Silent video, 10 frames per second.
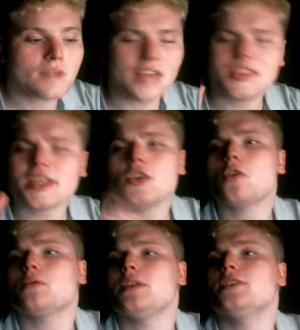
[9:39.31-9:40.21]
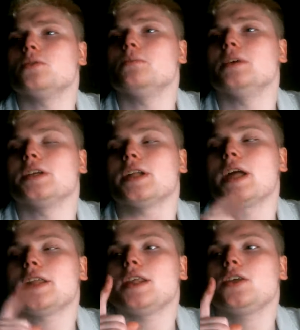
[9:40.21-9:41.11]
I think you don't need $2 million.
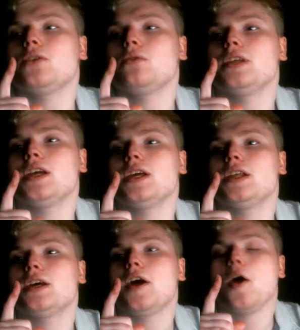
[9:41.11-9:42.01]
I think you need,